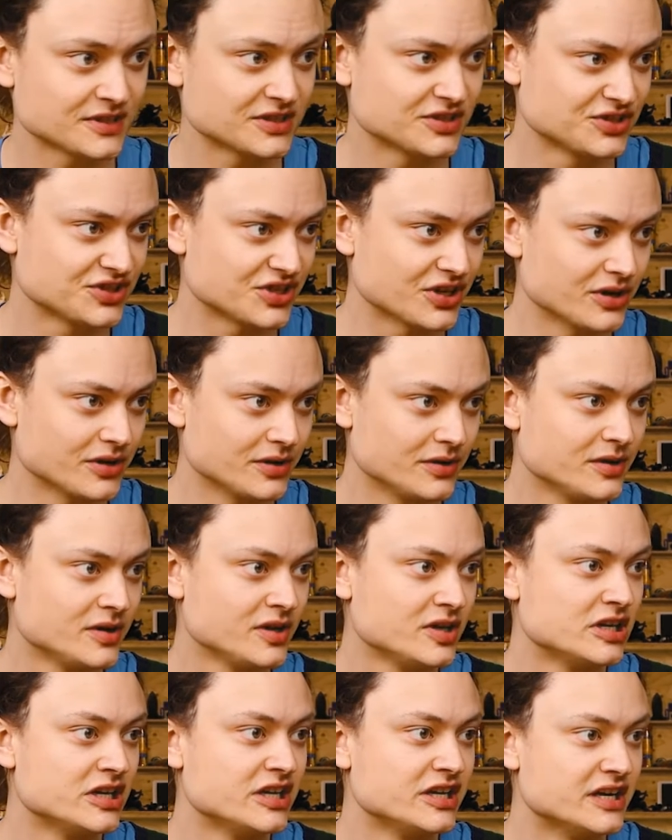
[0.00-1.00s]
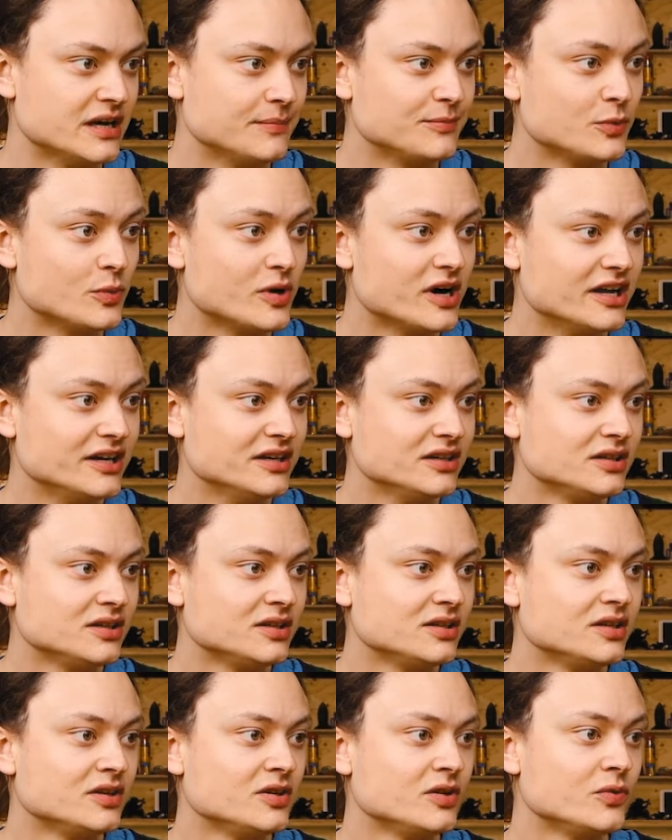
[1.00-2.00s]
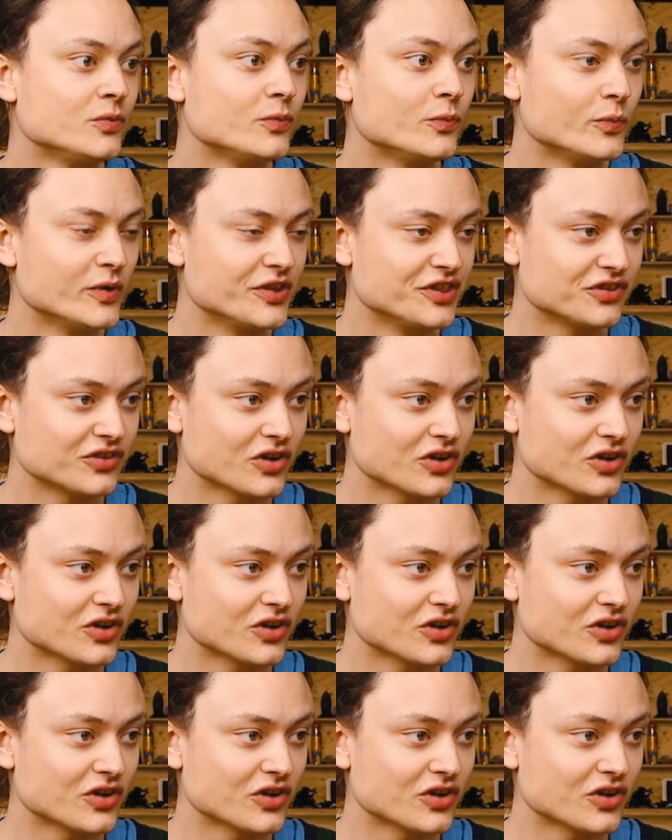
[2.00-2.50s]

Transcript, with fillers: So number one, when